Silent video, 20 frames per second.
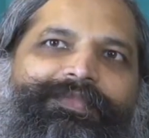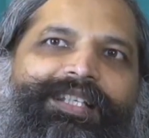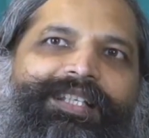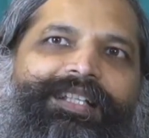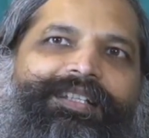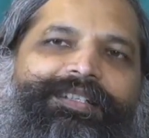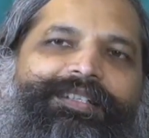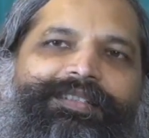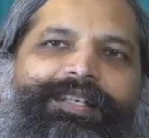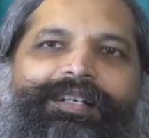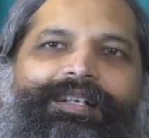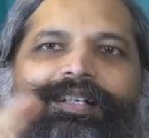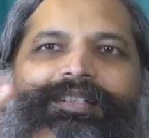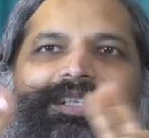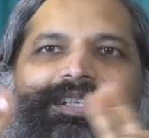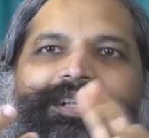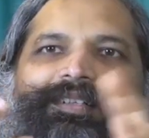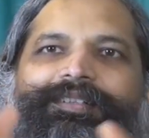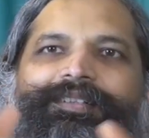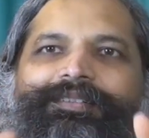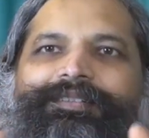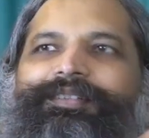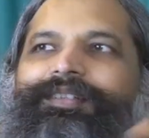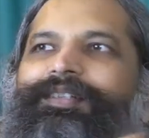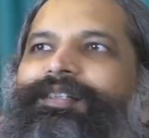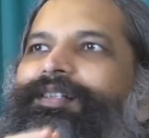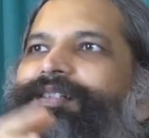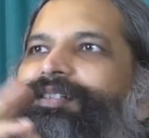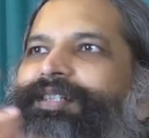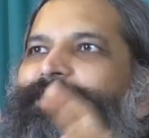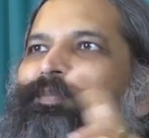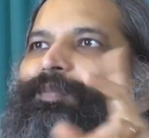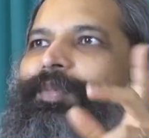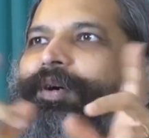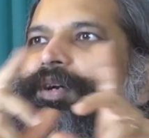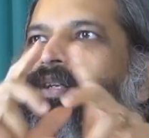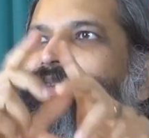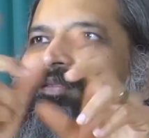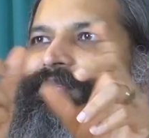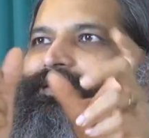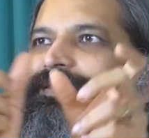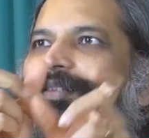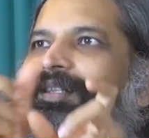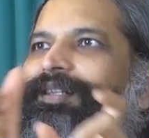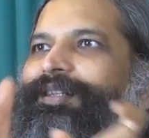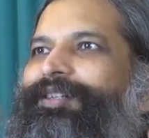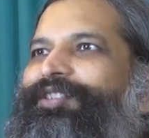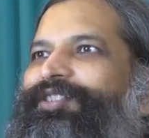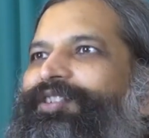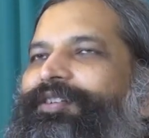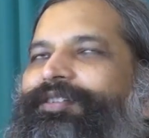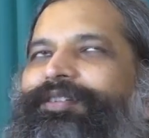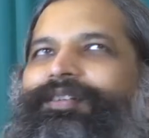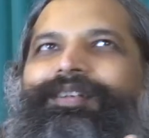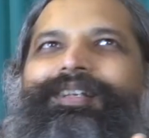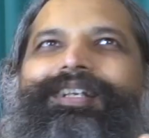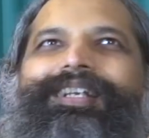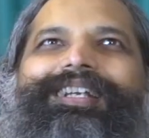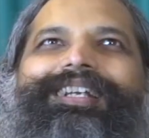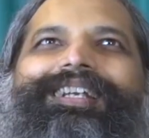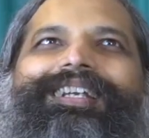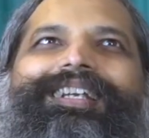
And then suddenly they had these girls and boys, little children,